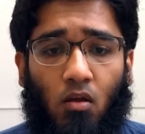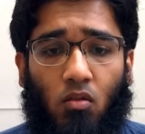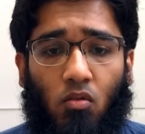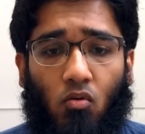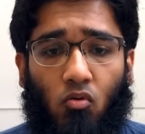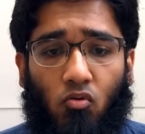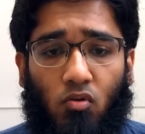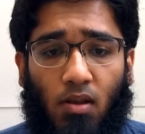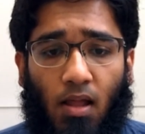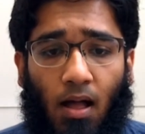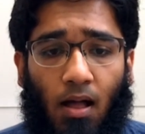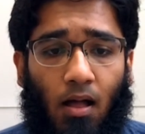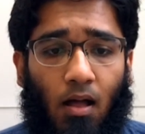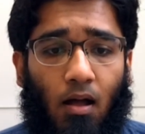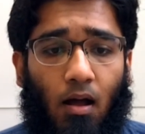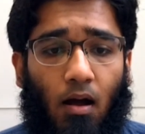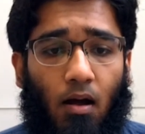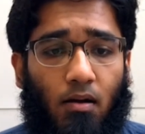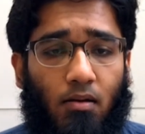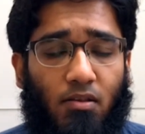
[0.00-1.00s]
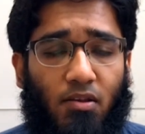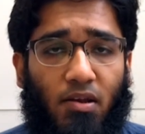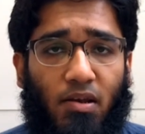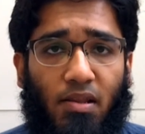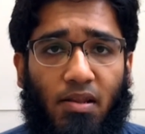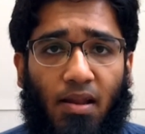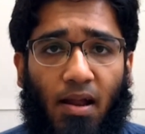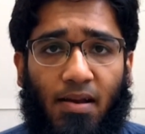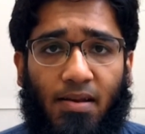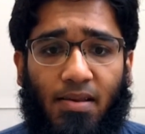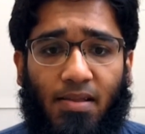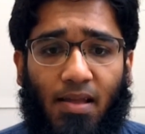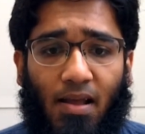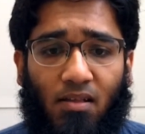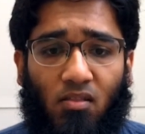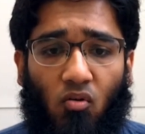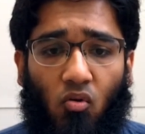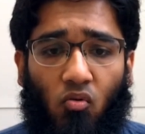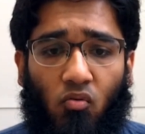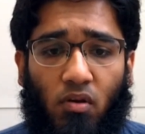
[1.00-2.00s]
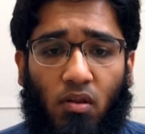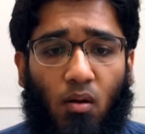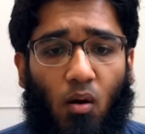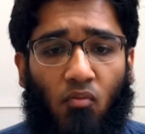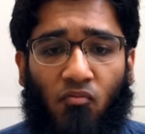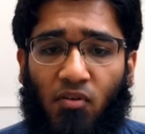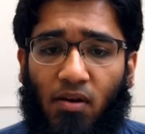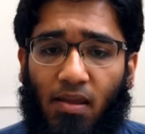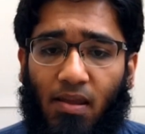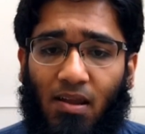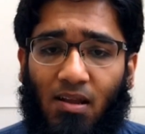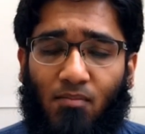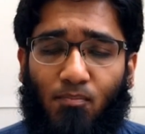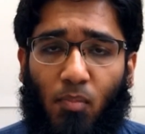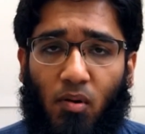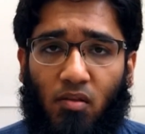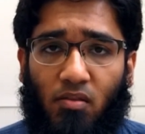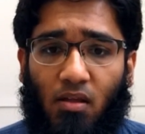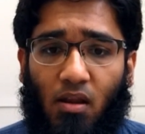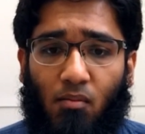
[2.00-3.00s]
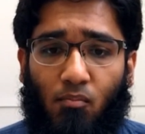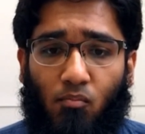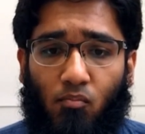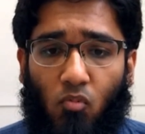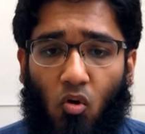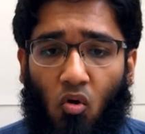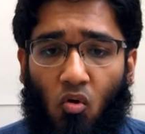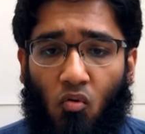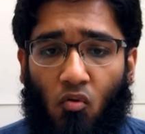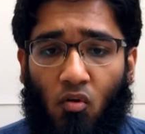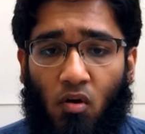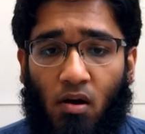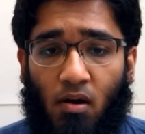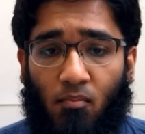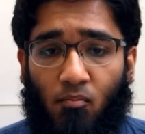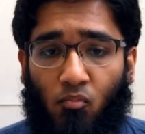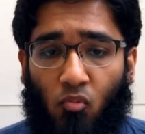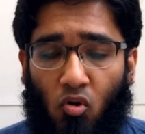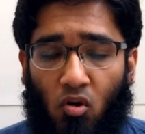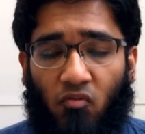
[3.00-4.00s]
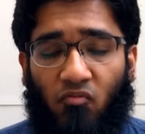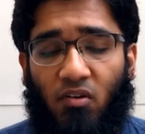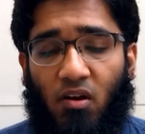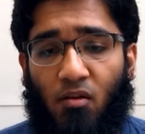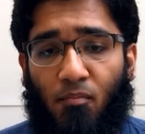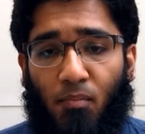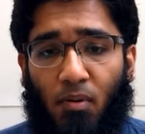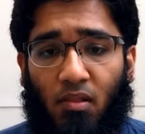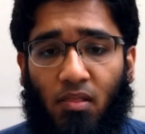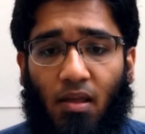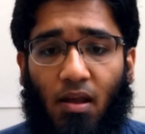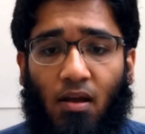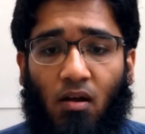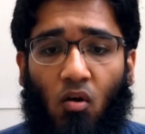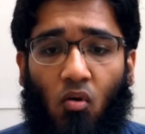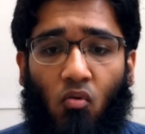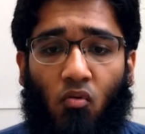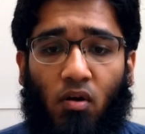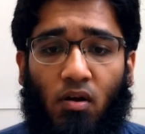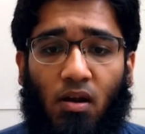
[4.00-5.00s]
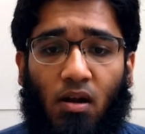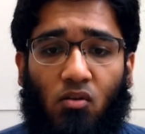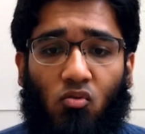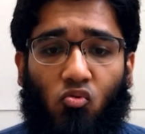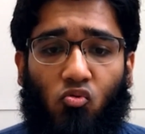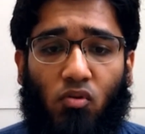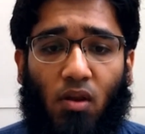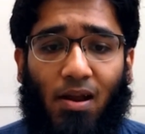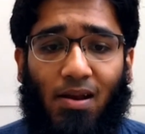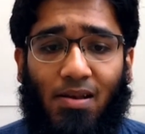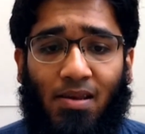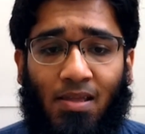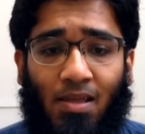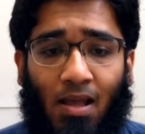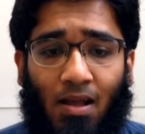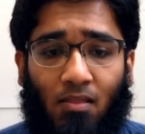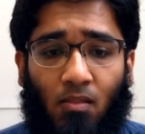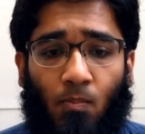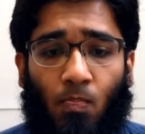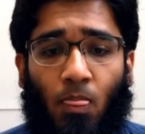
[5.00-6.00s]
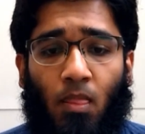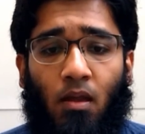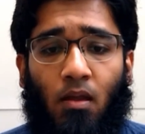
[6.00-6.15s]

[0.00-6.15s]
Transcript: So the 390X only offer 8% over more frame per second over the 290X.